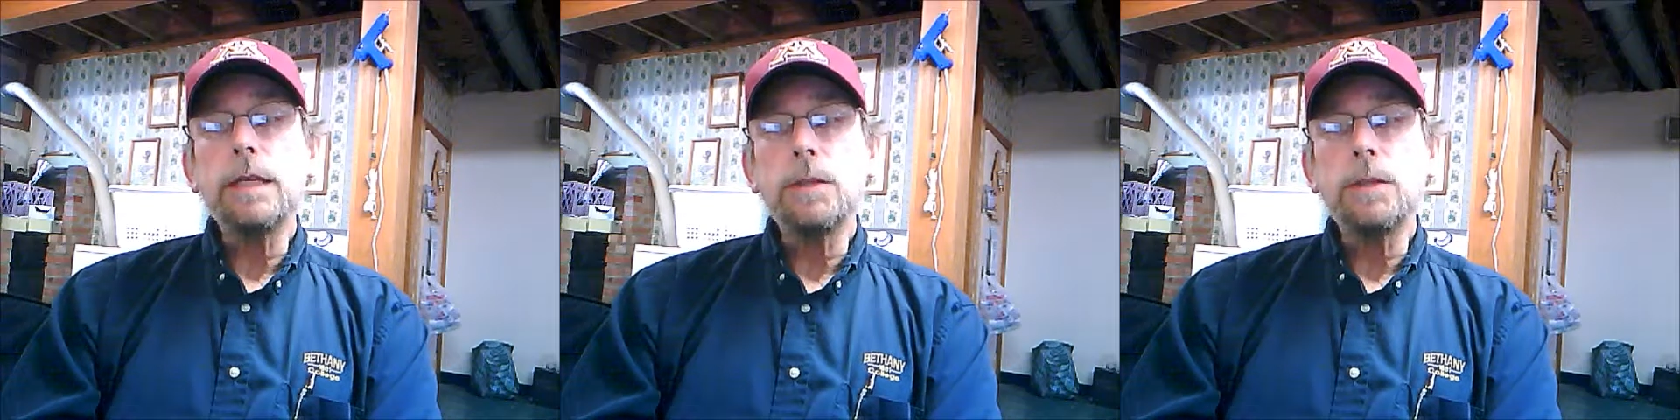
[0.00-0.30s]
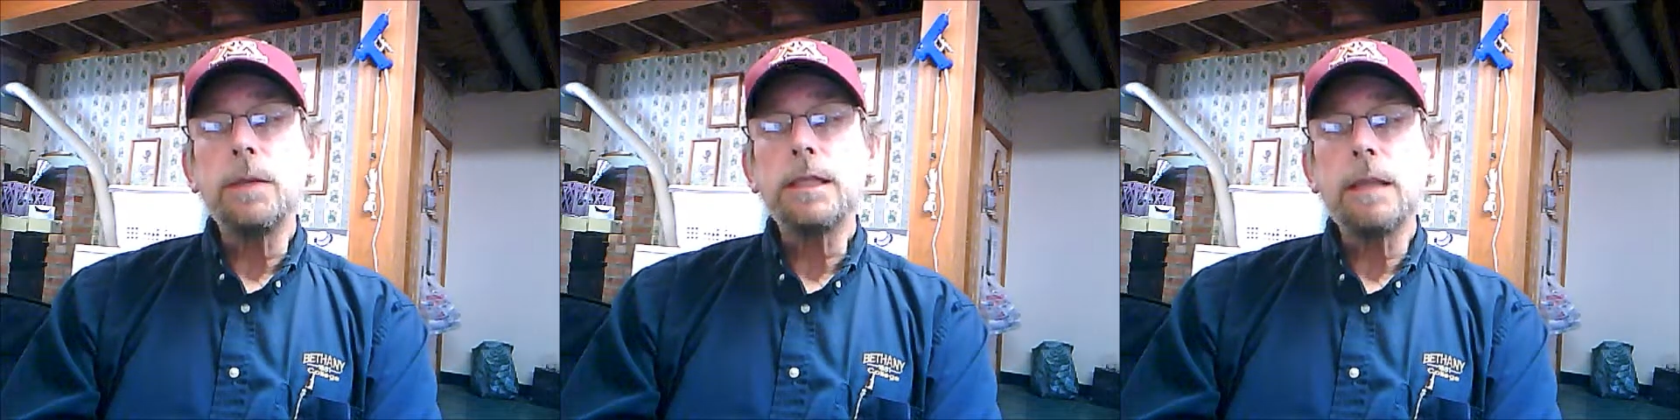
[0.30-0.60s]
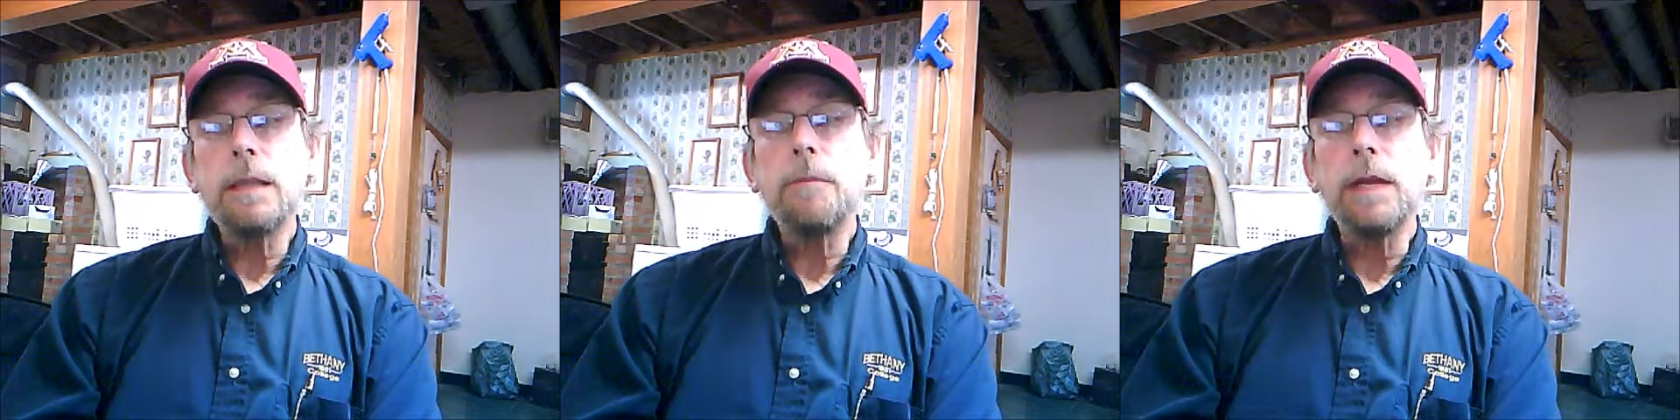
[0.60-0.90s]
doing
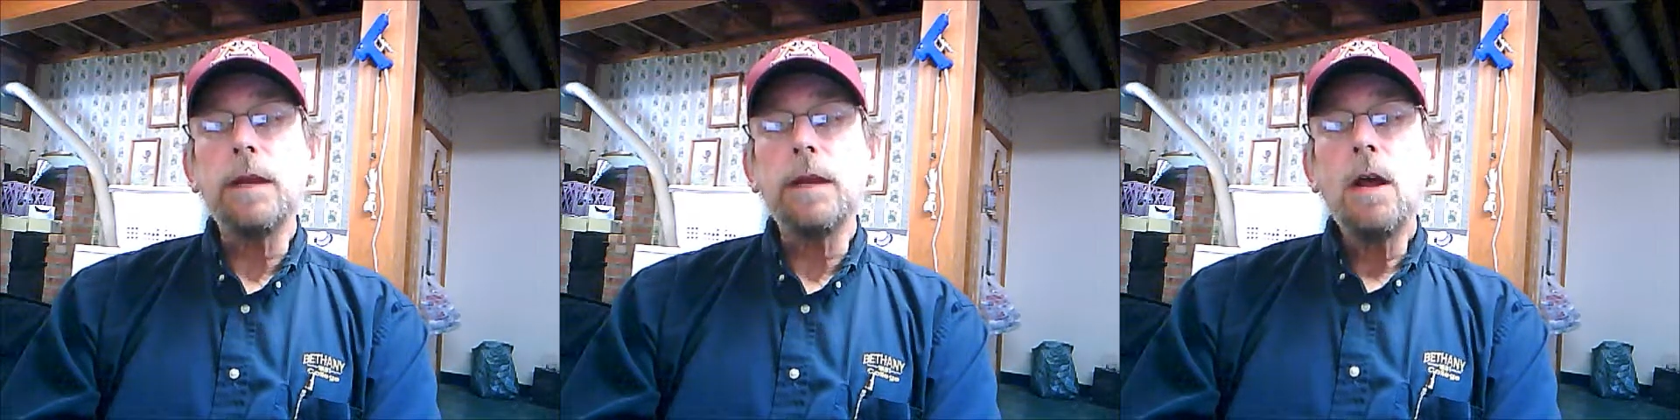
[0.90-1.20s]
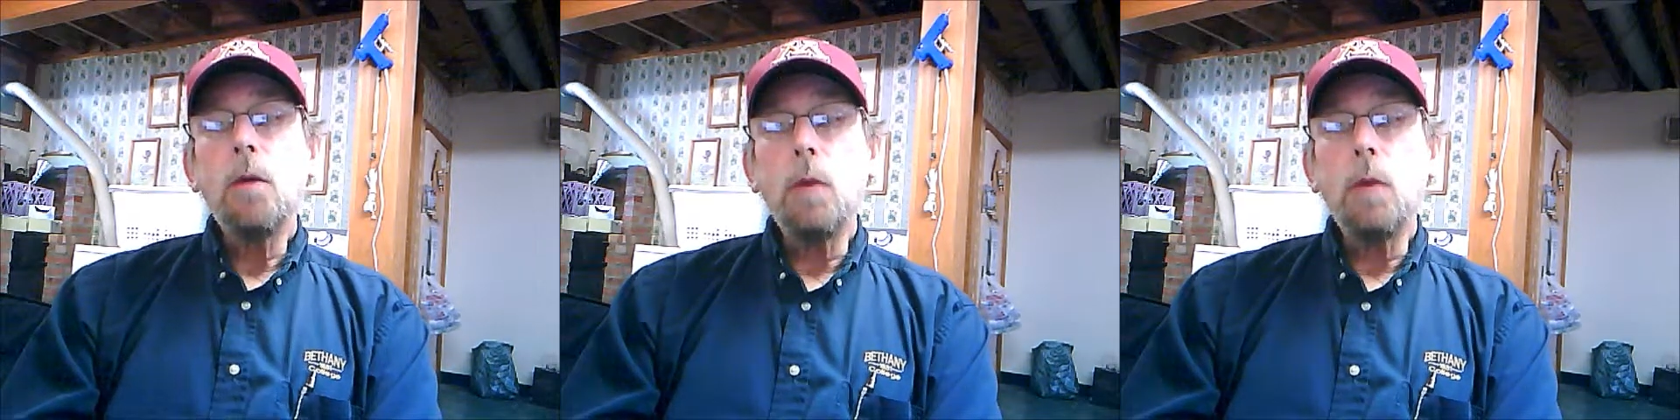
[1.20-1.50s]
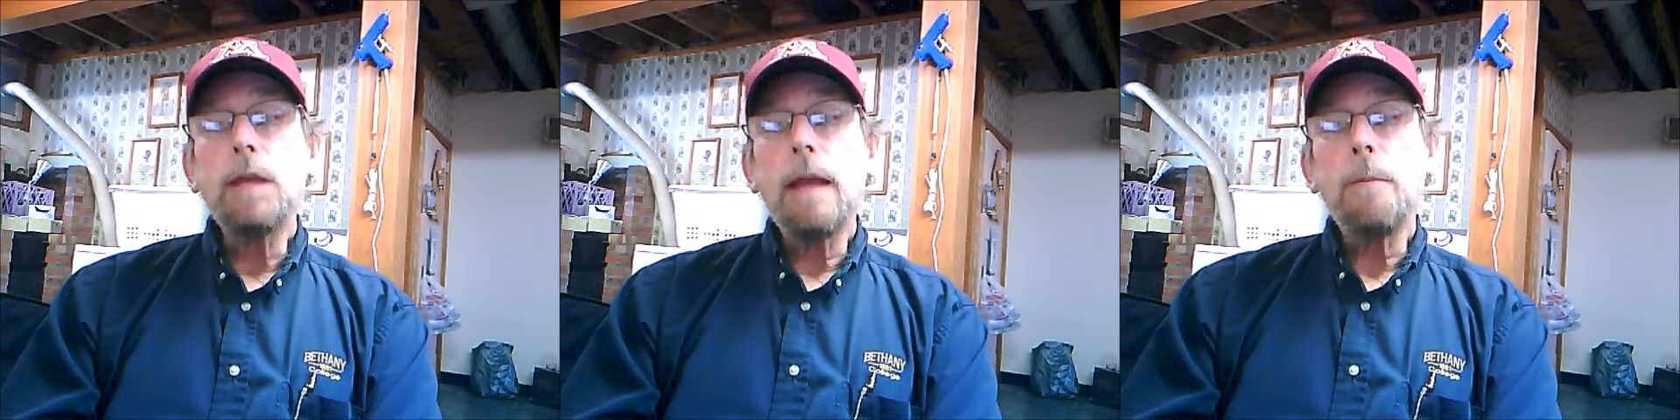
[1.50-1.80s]
something
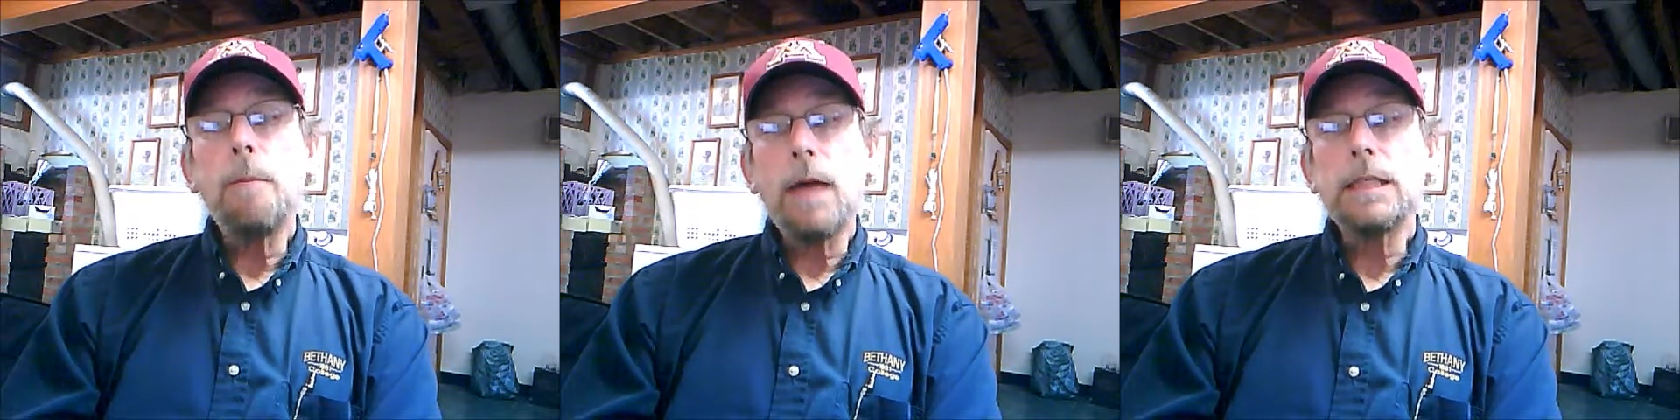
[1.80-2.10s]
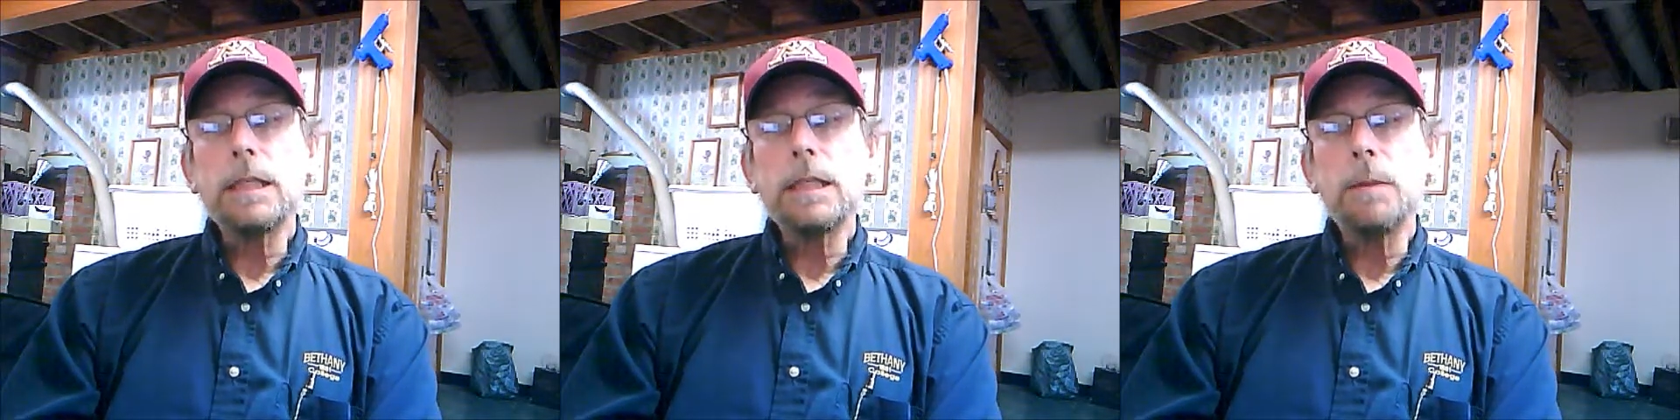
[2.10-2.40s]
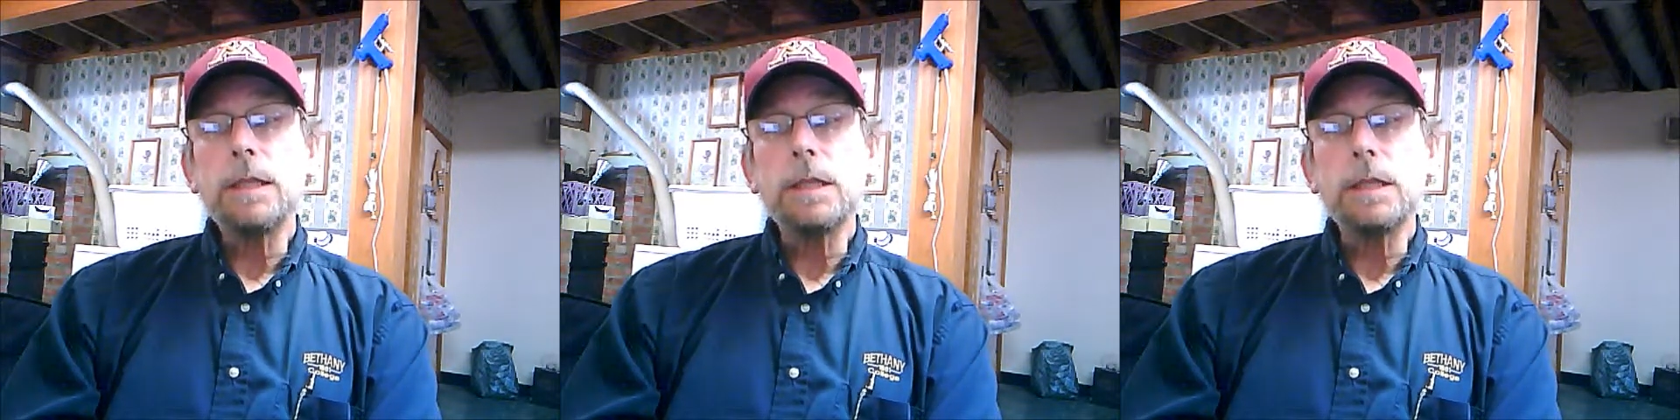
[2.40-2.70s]
with a process
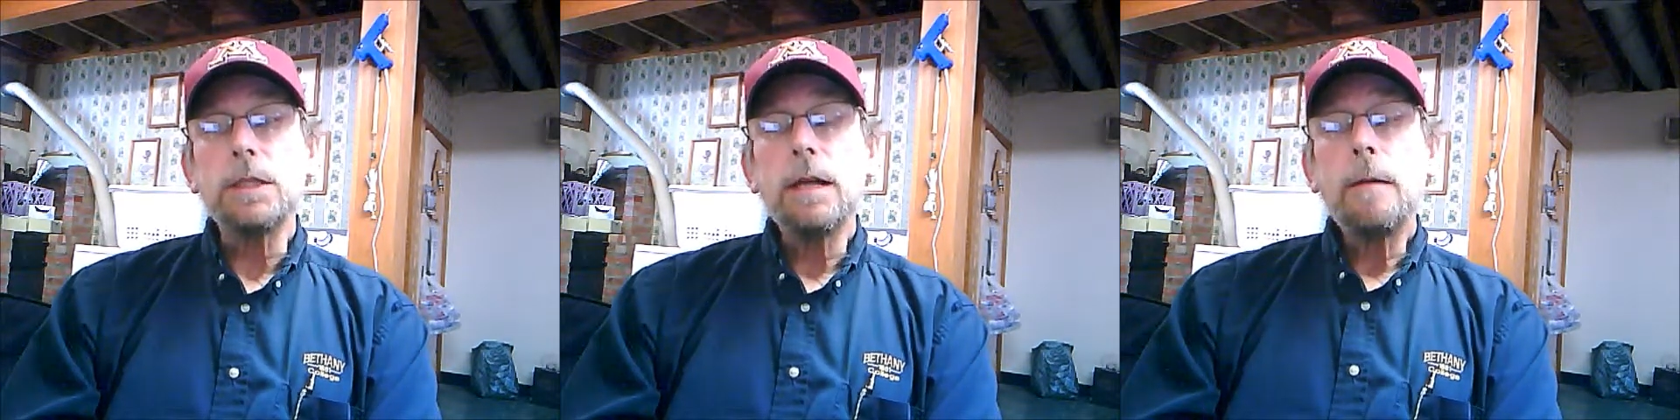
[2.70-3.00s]
message